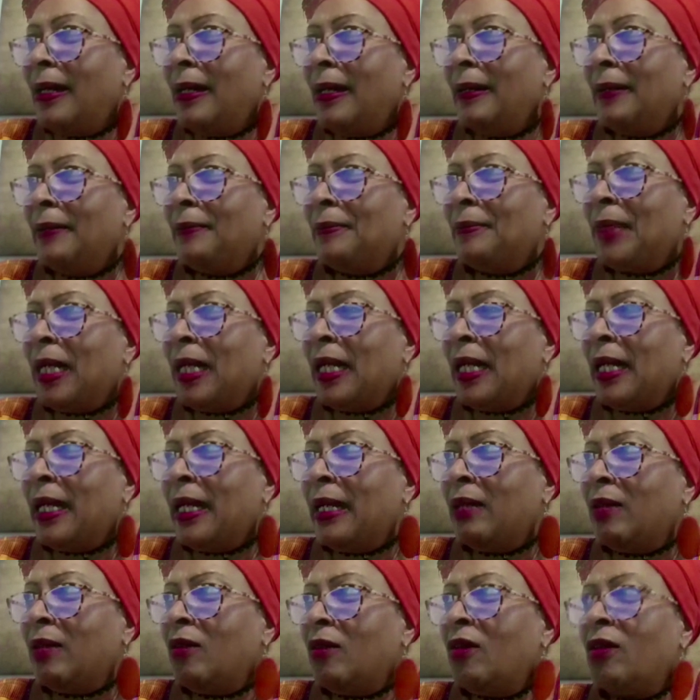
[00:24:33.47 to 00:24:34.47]

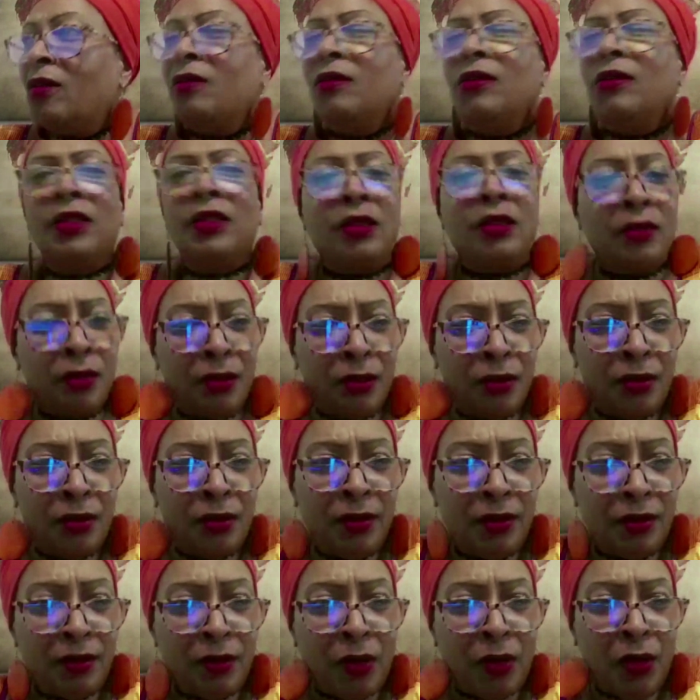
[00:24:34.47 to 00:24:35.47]
My Uncle
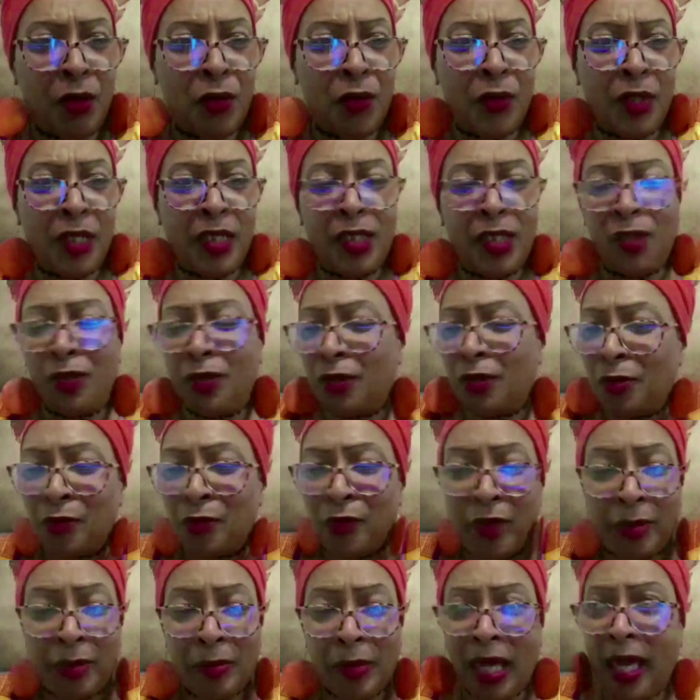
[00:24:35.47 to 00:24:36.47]
Donald always used
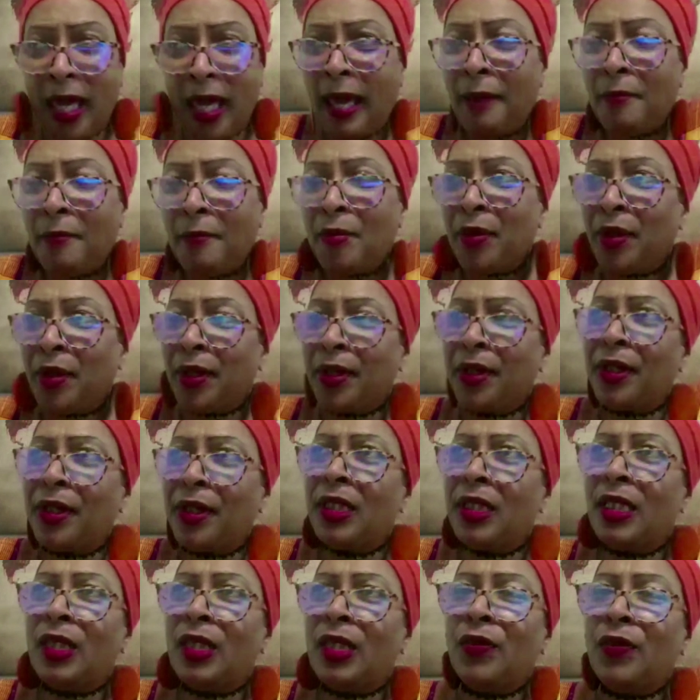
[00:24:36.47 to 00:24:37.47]
to bring me
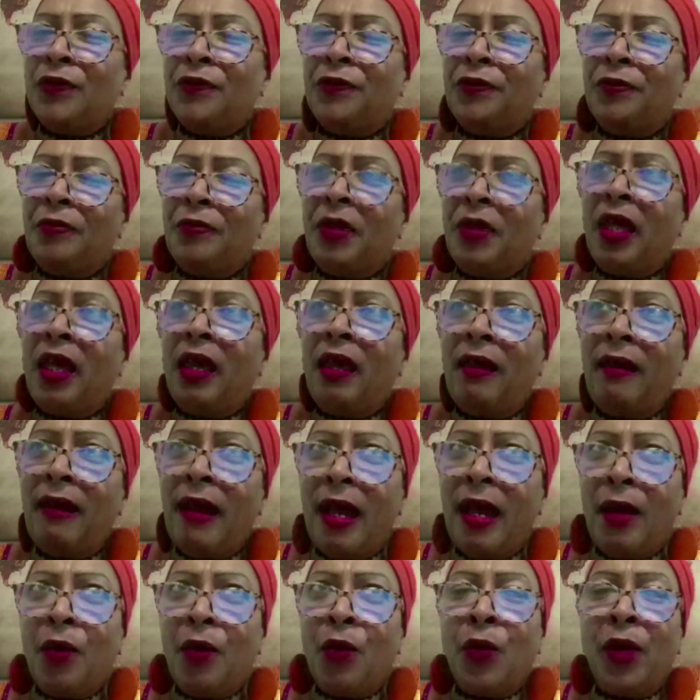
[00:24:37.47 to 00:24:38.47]
hamburgers. So from
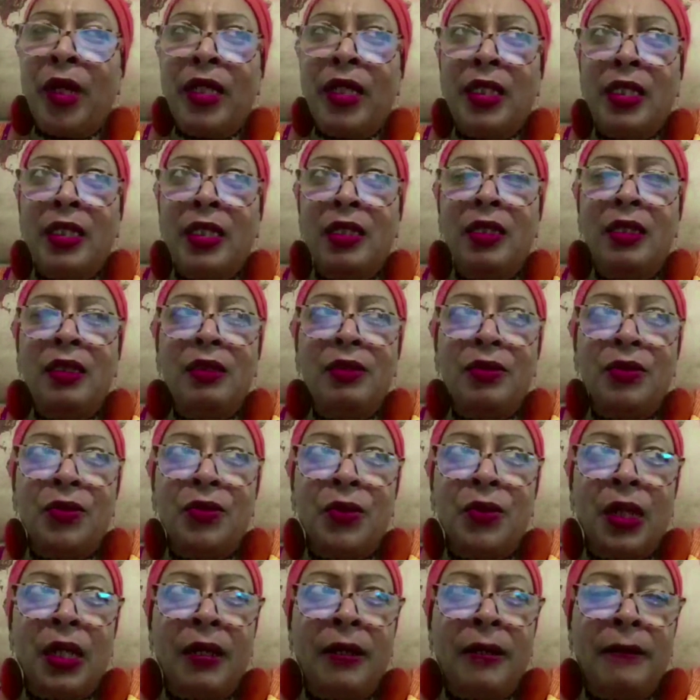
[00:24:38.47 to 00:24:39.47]
there, I went
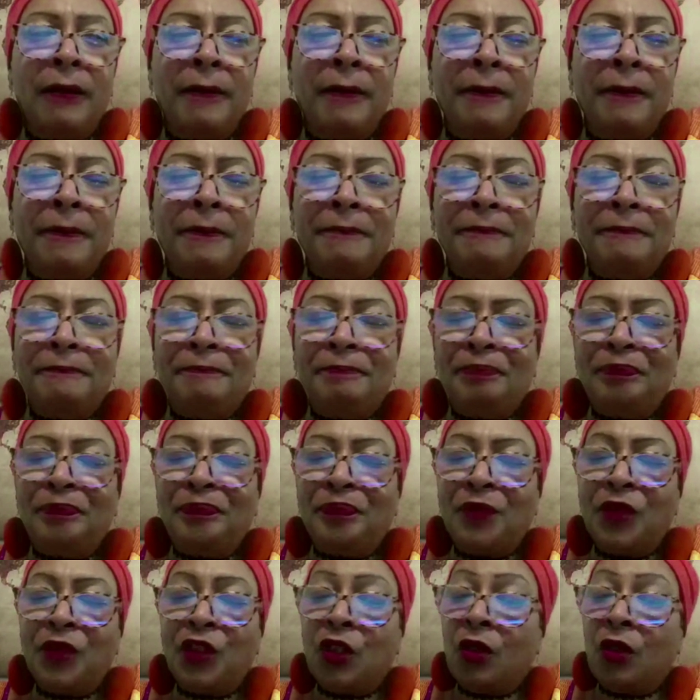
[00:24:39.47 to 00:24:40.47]
to
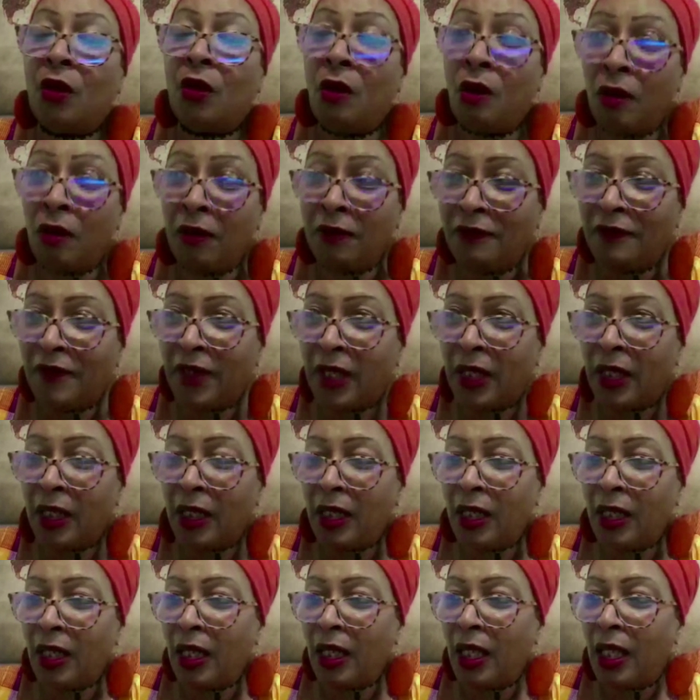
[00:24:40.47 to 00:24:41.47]

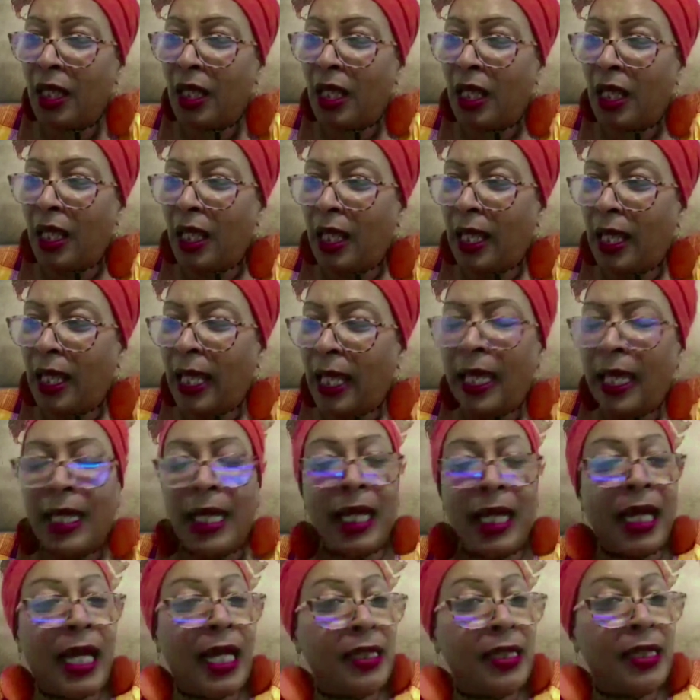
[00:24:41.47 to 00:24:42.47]
convent,
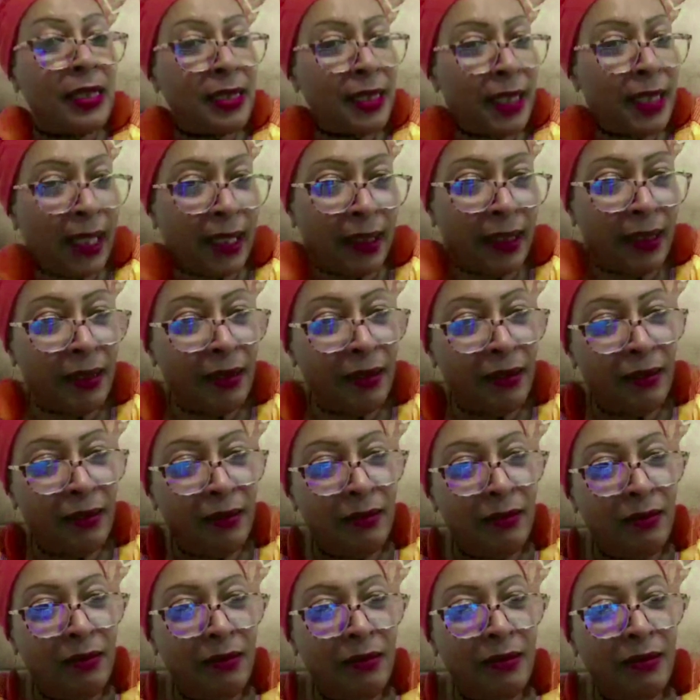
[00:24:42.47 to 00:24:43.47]
and I got sick
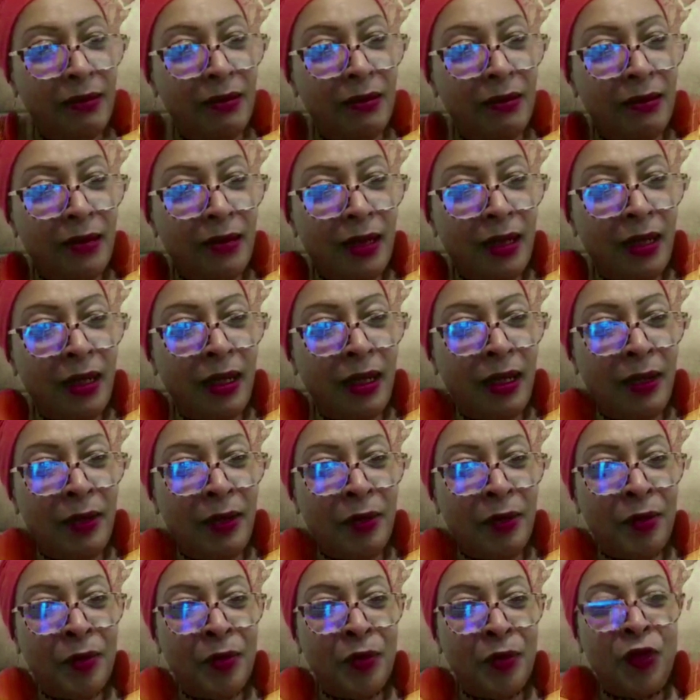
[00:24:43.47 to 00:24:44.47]

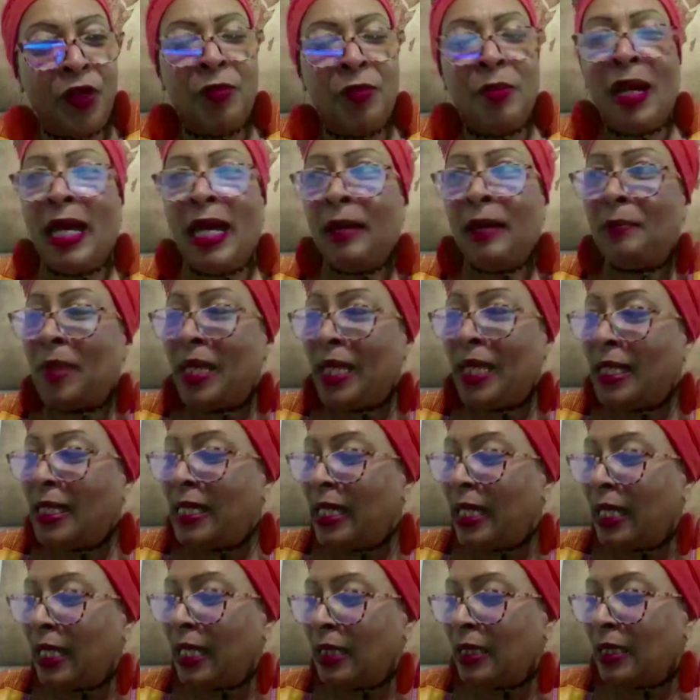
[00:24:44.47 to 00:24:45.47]
with my
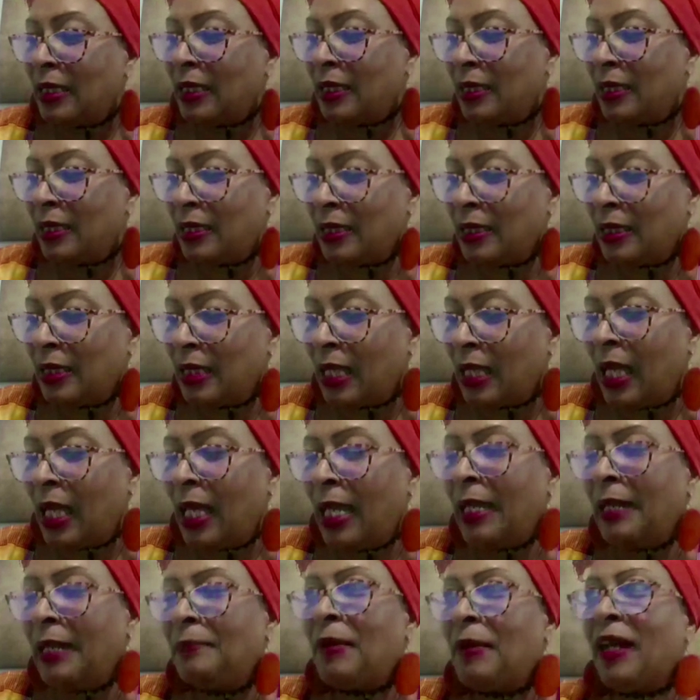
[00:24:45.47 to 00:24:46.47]
appendix.
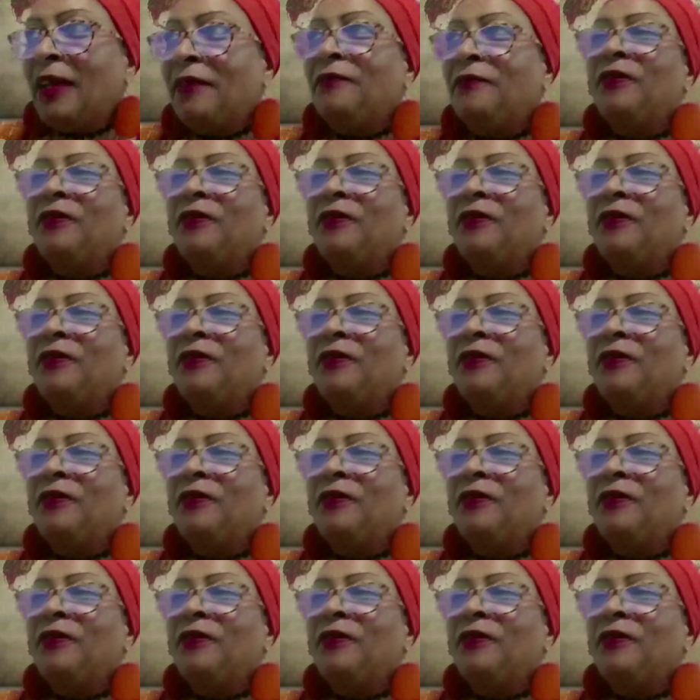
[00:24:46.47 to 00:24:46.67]
And